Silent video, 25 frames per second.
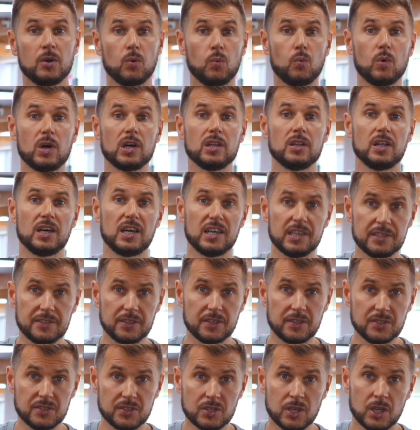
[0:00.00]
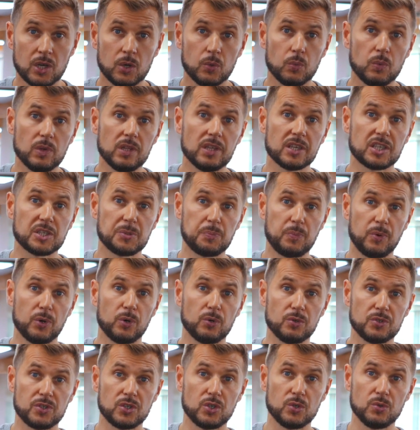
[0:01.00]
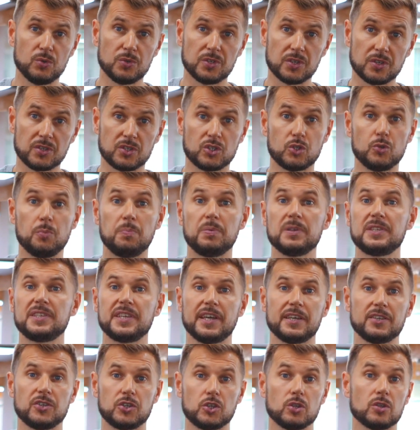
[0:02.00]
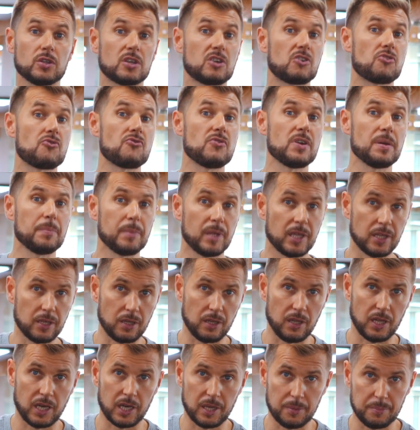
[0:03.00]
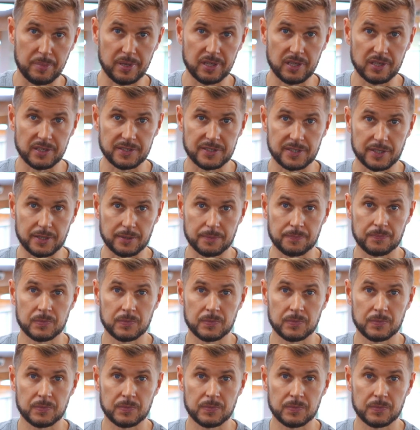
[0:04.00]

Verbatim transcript: while others will expose users to potential criminal liability?